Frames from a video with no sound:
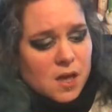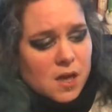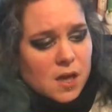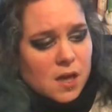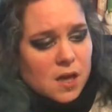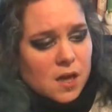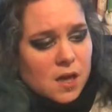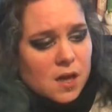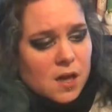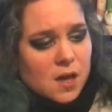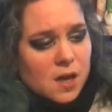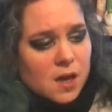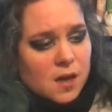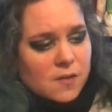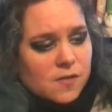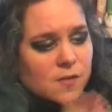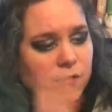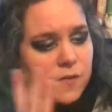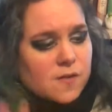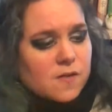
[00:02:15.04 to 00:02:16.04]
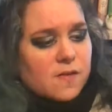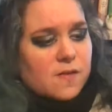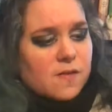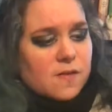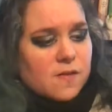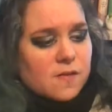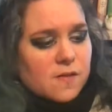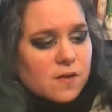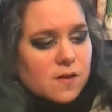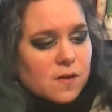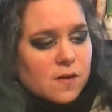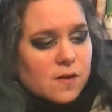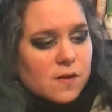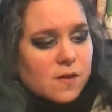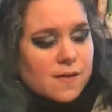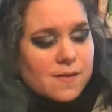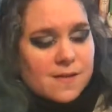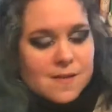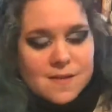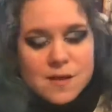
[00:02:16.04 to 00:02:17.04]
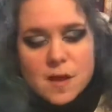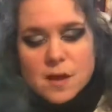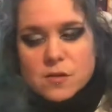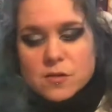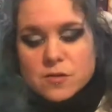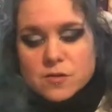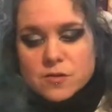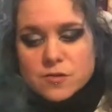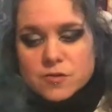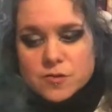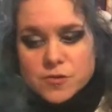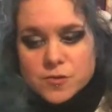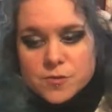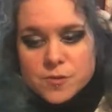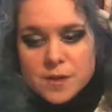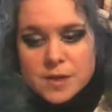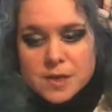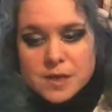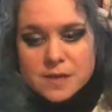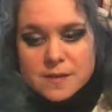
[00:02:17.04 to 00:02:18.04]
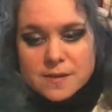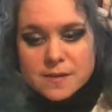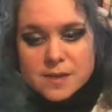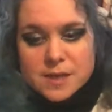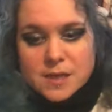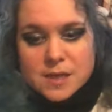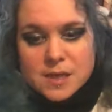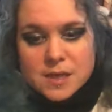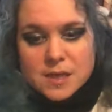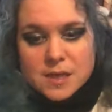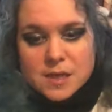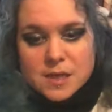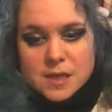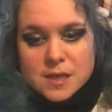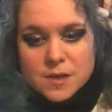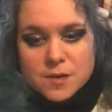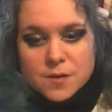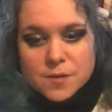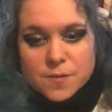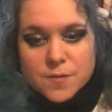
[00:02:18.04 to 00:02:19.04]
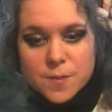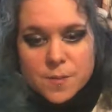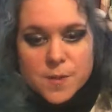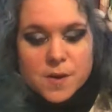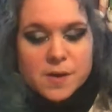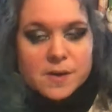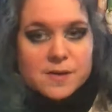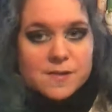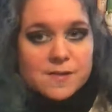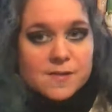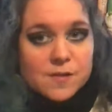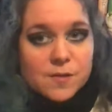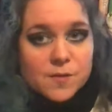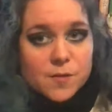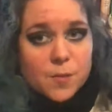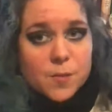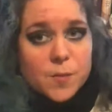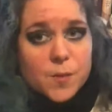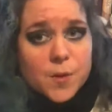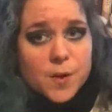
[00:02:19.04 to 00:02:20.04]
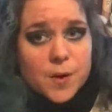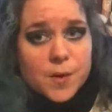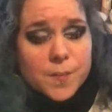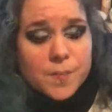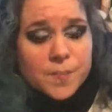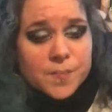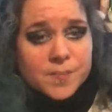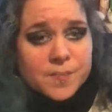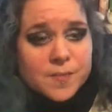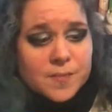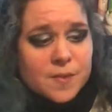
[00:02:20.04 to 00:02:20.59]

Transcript: So this is in Seattle during the American Civil War.